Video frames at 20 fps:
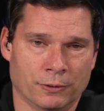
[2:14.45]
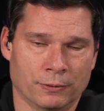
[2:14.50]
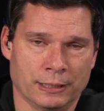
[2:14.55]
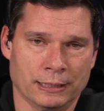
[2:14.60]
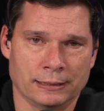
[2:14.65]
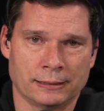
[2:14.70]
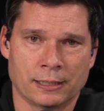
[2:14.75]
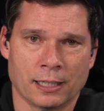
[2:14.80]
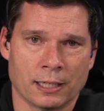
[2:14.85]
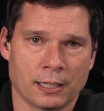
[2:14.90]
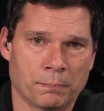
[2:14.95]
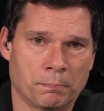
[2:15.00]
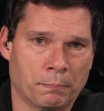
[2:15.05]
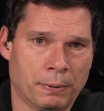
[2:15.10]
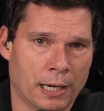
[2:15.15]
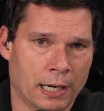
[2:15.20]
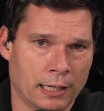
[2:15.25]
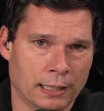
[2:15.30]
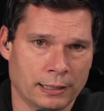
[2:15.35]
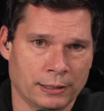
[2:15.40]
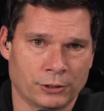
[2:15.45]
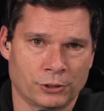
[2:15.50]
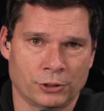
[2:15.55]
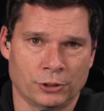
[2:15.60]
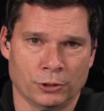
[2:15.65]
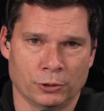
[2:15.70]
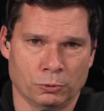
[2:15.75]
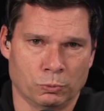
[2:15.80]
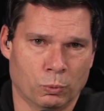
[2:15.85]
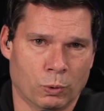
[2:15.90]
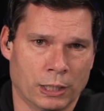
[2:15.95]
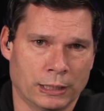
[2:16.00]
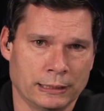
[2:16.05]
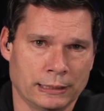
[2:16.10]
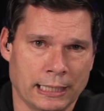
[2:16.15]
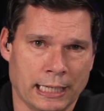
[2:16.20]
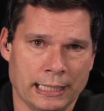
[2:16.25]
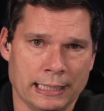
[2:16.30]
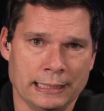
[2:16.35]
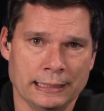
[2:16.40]
He's going to punish you. One
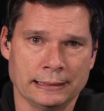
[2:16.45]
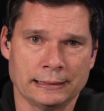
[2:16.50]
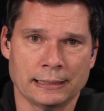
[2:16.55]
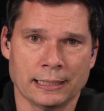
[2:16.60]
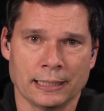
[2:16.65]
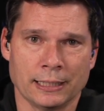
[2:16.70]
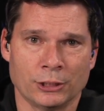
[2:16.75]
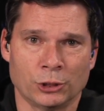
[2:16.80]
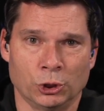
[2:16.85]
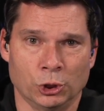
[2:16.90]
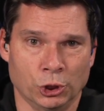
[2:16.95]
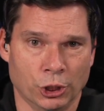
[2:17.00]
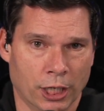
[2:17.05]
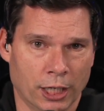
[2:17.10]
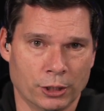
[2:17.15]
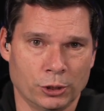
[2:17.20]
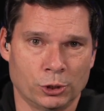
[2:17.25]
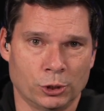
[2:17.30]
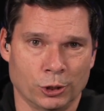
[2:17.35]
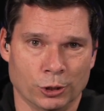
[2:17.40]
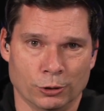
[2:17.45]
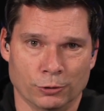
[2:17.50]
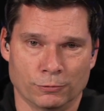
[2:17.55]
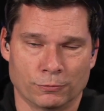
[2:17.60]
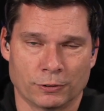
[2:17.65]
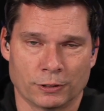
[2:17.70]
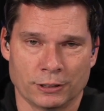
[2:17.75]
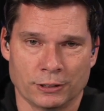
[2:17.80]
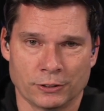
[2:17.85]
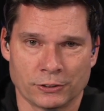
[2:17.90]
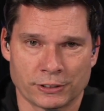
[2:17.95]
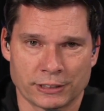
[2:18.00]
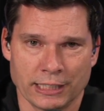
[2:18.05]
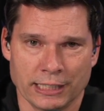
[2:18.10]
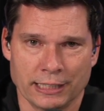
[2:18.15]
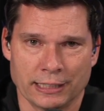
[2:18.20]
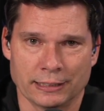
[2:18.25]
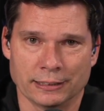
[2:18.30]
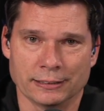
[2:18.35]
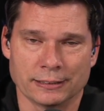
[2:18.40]
day he's going to judge you for your
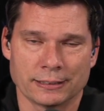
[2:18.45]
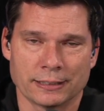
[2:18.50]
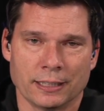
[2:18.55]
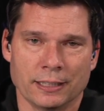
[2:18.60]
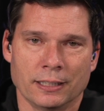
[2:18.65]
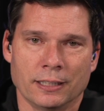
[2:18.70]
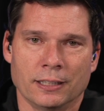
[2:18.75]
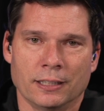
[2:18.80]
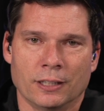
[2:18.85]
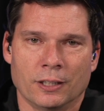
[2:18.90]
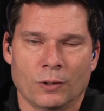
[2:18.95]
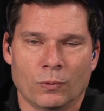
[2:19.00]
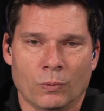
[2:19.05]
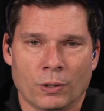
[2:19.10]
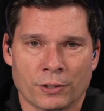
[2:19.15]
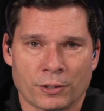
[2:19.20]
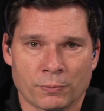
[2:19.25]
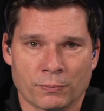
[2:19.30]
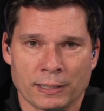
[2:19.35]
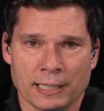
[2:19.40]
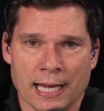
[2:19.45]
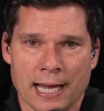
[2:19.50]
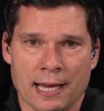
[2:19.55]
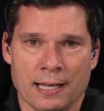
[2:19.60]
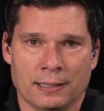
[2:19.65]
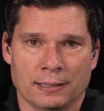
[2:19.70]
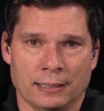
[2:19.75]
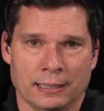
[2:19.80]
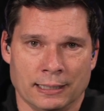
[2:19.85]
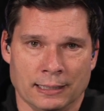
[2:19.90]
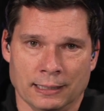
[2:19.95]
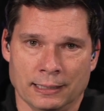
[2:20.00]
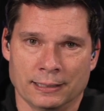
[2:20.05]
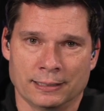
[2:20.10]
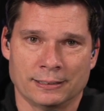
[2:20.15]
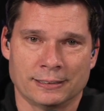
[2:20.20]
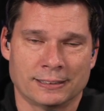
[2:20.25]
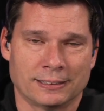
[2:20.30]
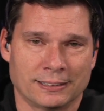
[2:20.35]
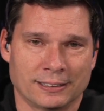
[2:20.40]
sins. Well, the reality
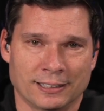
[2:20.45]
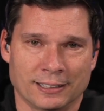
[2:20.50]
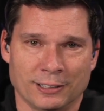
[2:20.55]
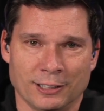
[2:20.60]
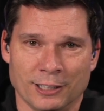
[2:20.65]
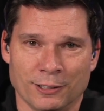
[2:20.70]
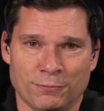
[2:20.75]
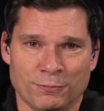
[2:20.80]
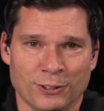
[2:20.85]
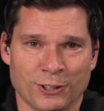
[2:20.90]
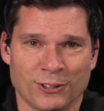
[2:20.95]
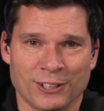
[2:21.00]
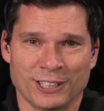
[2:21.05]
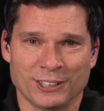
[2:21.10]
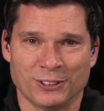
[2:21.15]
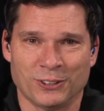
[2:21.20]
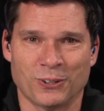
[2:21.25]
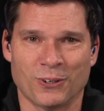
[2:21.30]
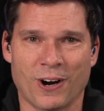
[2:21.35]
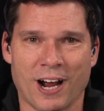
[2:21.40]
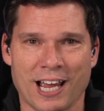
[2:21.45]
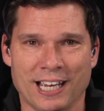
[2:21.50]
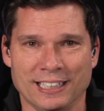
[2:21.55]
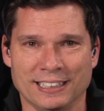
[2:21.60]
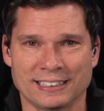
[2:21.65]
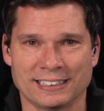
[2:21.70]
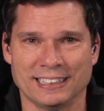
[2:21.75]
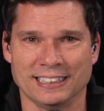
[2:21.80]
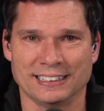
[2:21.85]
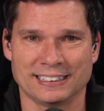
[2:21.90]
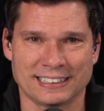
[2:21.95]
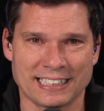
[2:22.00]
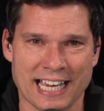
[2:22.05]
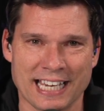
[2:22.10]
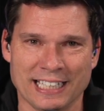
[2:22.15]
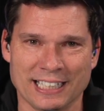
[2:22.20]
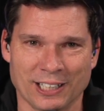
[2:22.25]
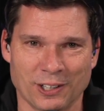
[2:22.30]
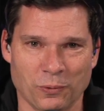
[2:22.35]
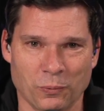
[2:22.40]
is, if you're in Christ, he's
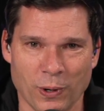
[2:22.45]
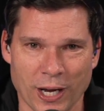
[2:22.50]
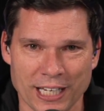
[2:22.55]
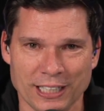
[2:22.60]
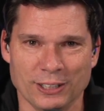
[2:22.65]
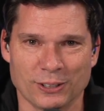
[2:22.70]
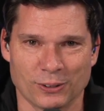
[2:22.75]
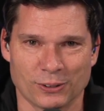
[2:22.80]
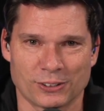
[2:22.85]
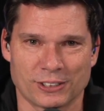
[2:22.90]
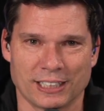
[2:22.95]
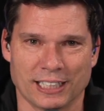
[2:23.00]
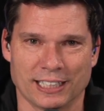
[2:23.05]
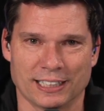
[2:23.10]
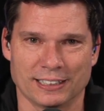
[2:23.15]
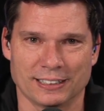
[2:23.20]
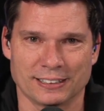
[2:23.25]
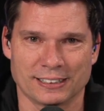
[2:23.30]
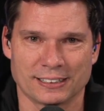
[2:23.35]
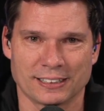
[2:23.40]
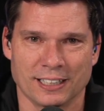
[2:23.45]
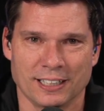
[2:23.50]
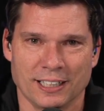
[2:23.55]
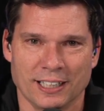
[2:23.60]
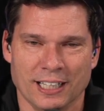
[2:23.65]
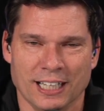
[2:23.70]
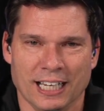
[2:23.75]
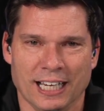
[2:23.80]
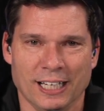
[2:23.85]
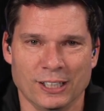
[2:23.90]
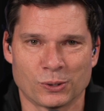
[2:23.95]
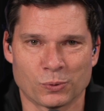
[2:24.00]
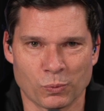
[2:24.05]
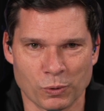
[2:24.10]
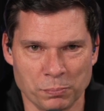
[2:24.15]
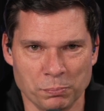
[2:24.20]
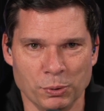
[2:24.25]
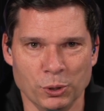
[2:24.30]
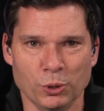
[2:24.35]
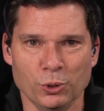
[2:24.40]
taken away your sins. He's
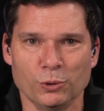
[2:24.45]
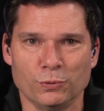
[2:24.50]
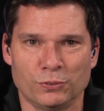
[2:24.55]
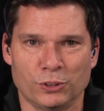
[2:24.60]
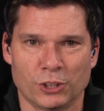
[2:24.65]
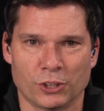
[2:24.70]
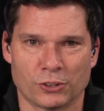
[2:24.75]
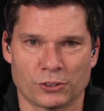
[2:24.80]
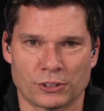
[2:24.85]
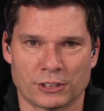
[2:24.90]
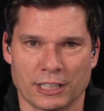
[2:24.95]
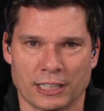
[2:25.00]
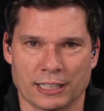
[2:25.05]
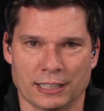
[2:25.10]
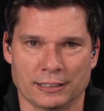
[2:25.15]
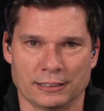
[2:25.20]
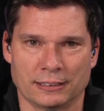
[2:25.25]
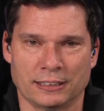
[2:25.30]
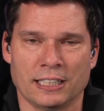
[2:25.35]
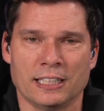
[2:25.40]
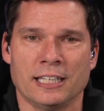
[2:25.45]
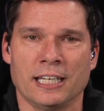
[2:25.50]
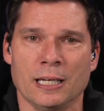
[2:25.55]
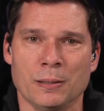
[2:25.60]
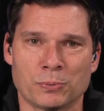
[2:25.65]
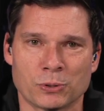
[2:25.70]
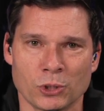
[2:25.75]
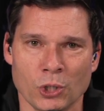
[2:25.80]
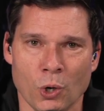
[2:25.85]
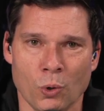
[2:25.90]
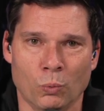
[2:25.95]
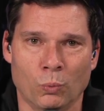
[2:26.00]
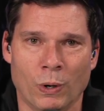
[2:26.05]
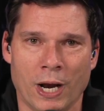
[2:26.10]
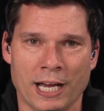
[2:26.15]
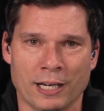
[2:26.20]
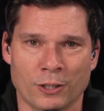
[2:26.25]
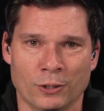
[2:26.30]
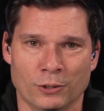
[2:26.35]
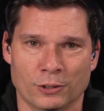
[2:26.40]
removed your sins. He keeps no
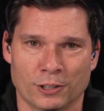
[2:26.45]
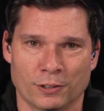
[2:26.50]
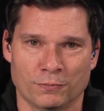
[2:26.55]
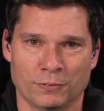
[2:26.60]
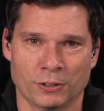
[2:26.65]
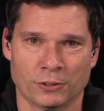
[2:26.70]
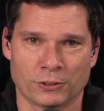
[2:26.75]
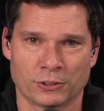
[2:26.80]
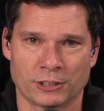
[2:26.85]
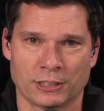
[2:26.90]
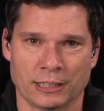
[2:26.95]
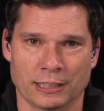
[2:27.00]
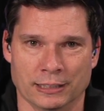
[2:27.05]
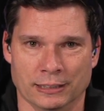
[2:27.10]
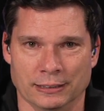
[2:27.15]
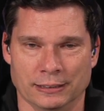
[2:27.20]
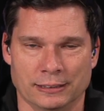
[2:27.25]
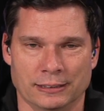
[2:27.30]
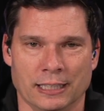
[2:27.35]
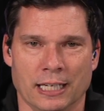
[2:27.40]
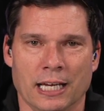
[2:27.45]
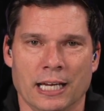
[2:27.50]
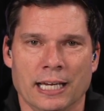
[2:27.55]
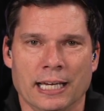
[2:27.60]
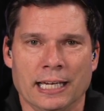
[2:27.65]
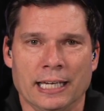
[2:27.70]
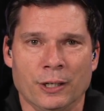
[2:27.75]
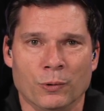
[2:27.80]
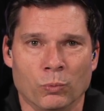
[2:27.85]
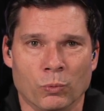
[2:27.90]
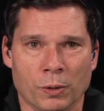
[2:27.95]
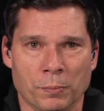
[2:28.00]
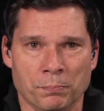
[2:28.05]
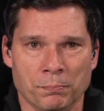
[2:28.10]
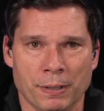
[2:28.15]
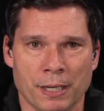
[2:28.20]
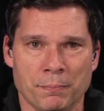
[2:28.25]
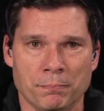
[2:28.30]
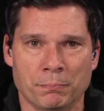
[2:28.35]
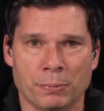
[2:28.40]
record of your sins. He
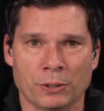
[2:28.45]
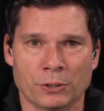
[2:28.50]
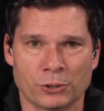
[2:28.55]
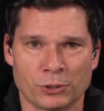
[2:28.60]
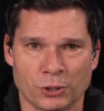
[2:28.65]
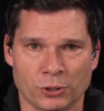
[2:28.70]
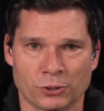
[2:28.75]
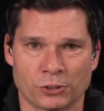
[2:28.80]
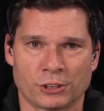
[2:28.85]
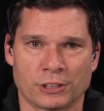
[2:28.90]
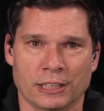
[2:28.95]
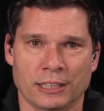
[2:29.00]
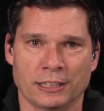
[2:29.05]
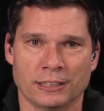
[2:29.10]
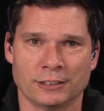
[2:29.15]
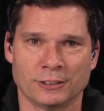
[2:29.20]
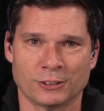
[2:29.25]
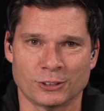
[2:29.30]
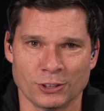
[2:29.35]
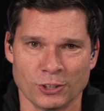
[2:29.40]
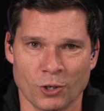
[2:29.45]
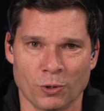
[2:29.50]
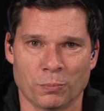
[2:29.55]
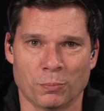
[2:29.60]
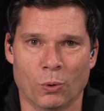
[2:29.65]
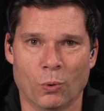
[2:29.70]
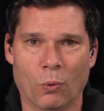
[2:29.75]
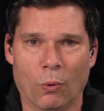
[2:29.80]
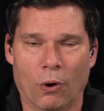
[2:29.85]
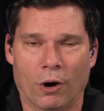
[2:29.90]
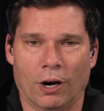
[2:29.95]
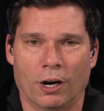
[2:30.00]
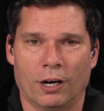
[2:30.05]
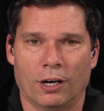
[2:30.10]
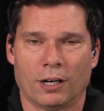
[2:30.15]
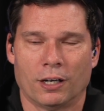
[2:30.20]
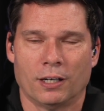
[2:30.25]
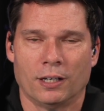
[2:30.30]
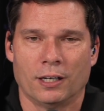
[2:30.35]
remembers your sins no more.